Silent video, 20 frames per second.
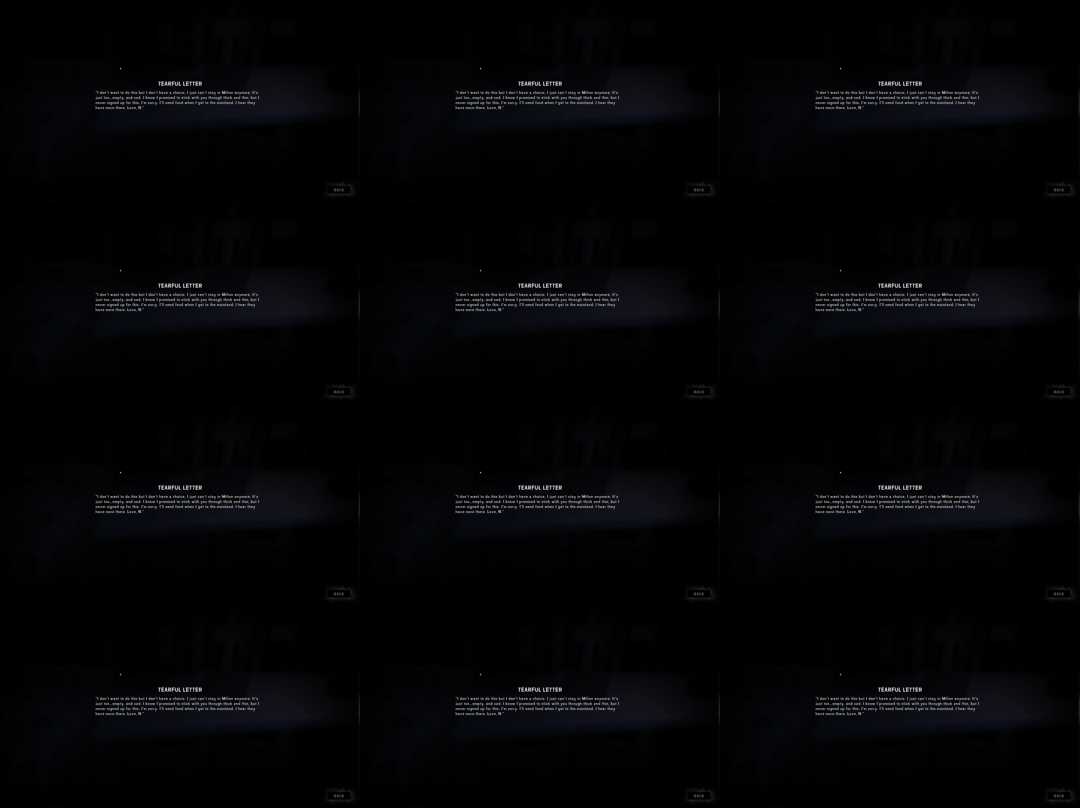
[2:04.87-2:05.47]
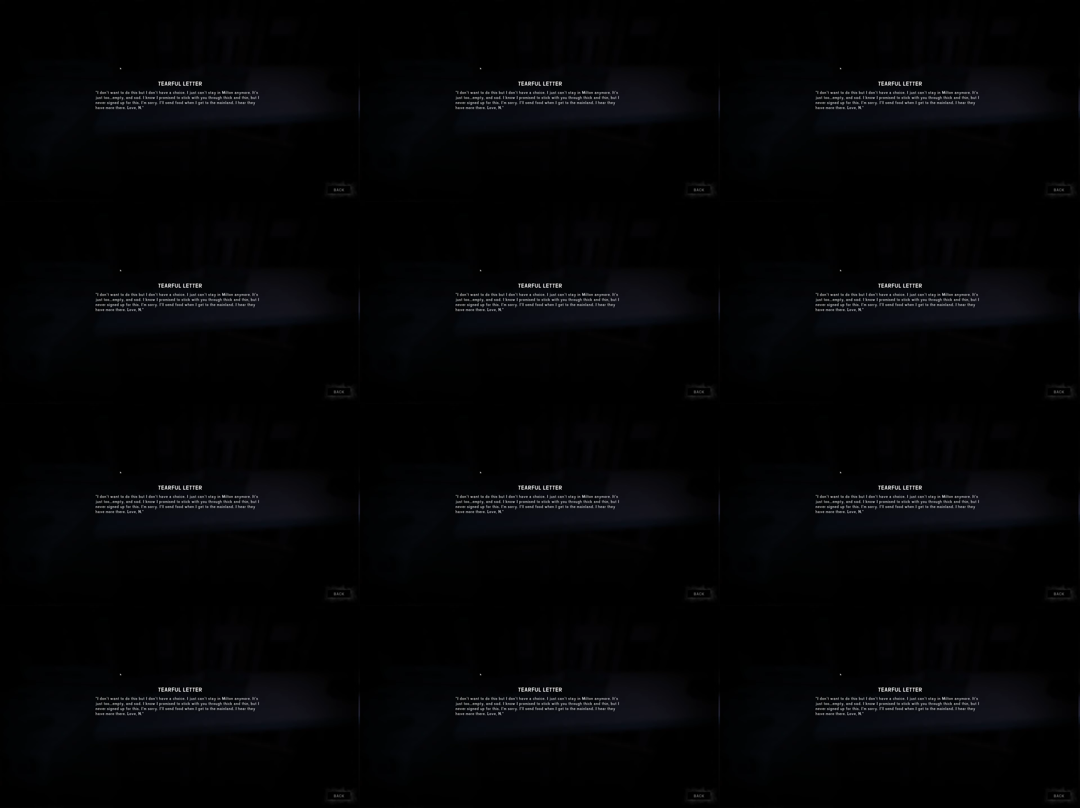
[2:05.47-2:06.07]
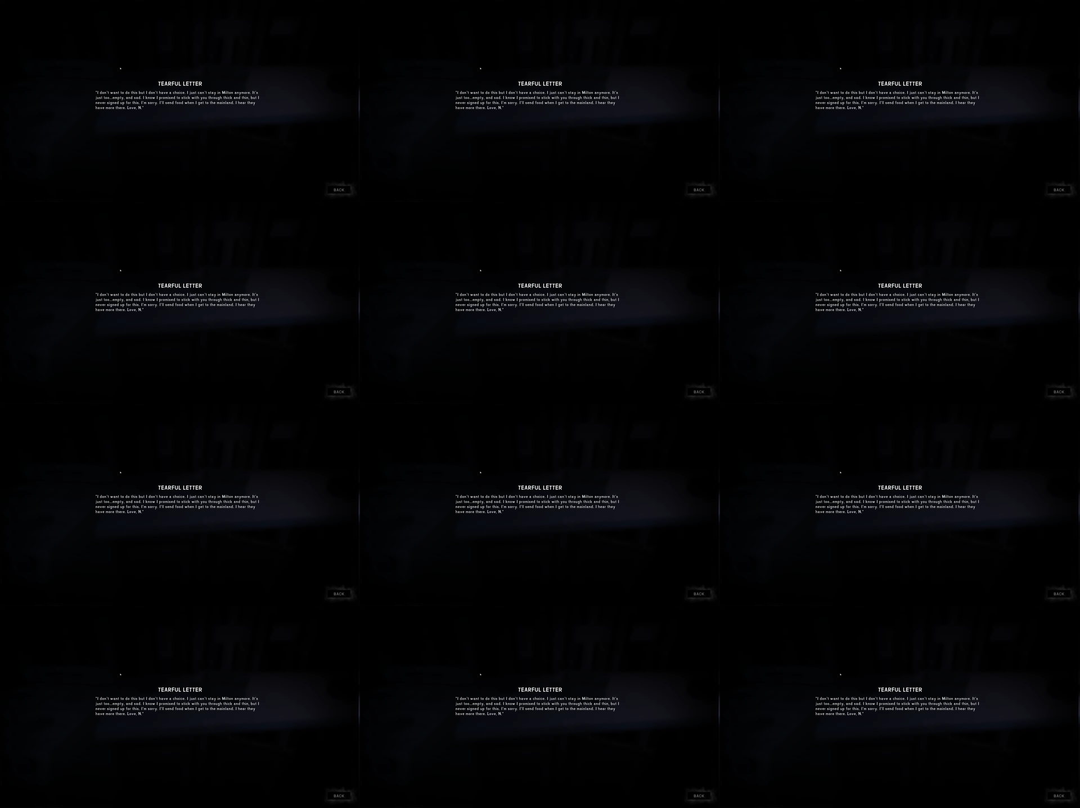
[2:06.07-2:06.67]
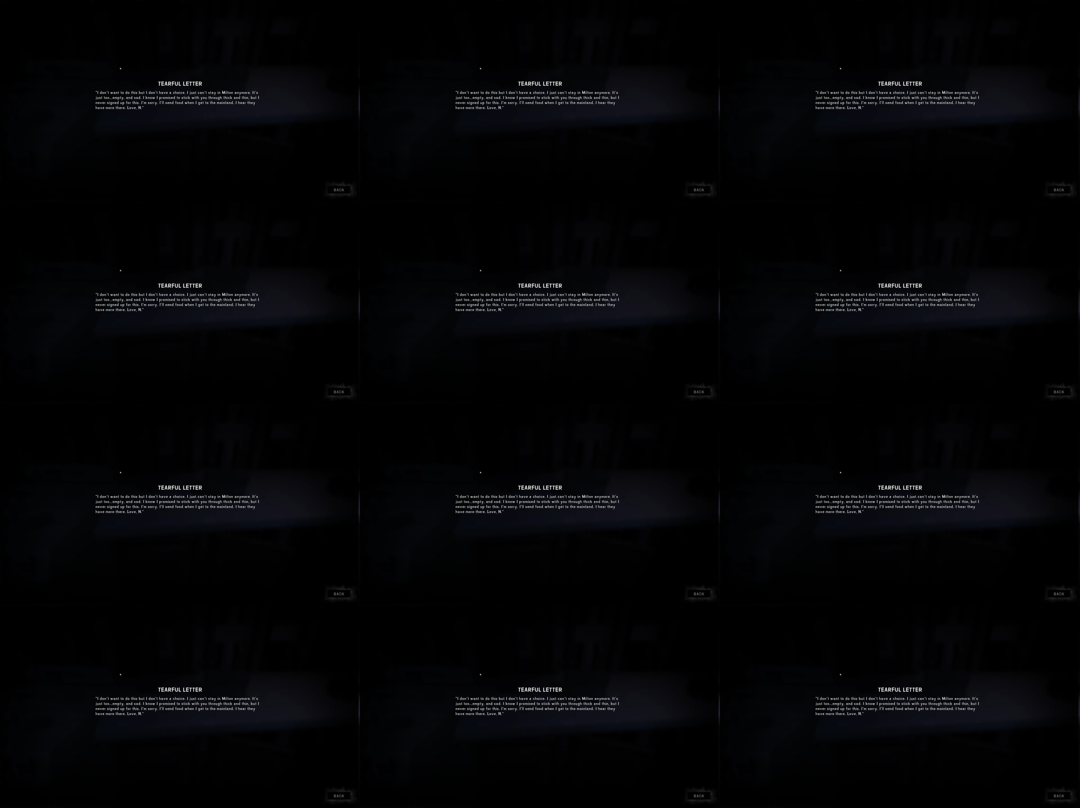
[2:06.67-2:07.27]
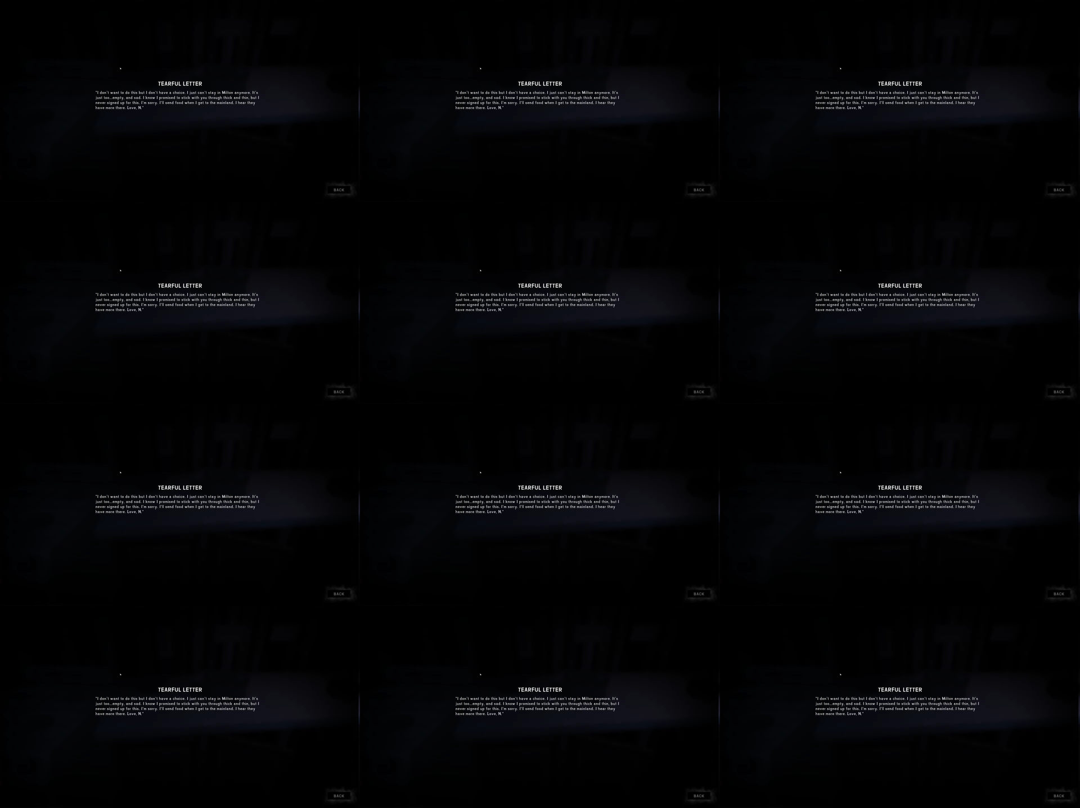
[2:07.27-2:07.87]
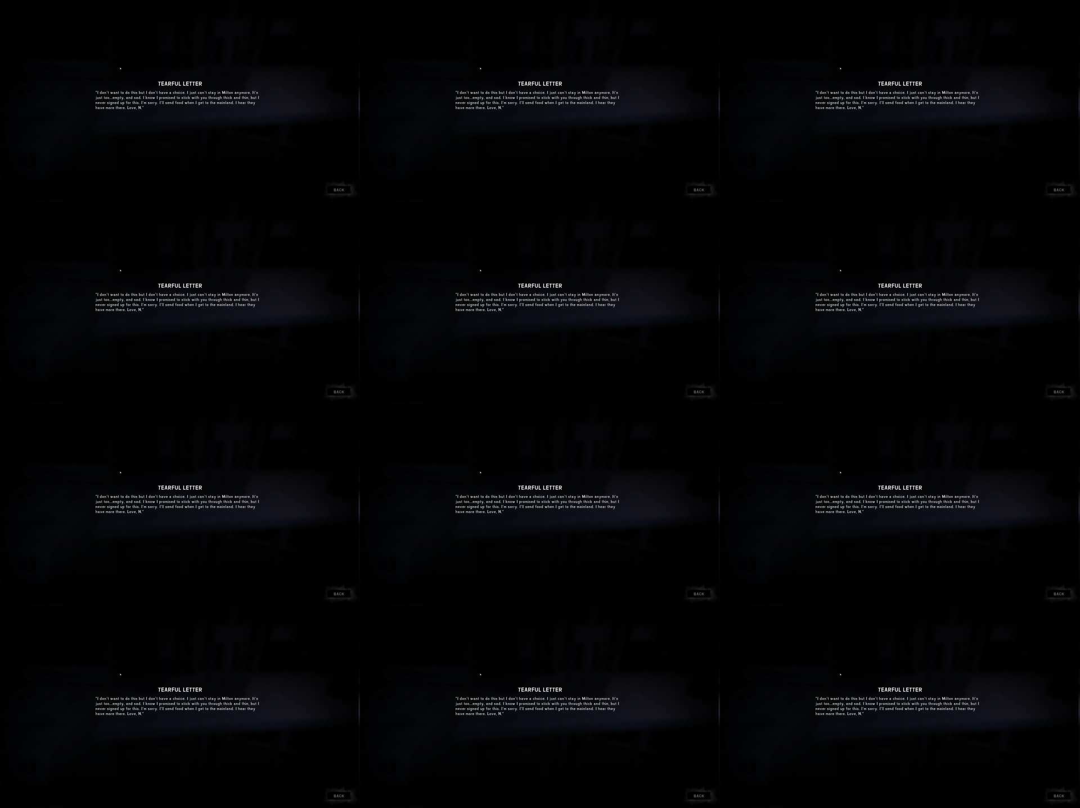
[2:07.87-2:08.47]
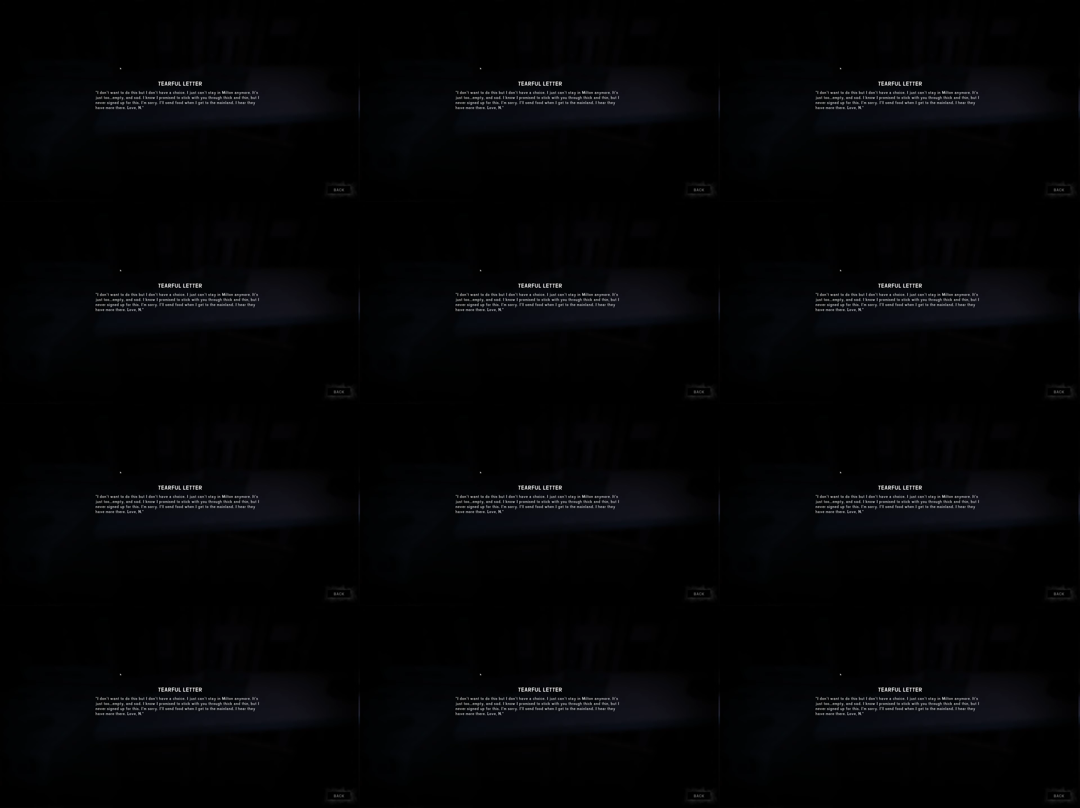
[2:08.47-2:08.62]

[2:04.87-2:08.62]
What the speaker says: Nobody's mouth can be seen.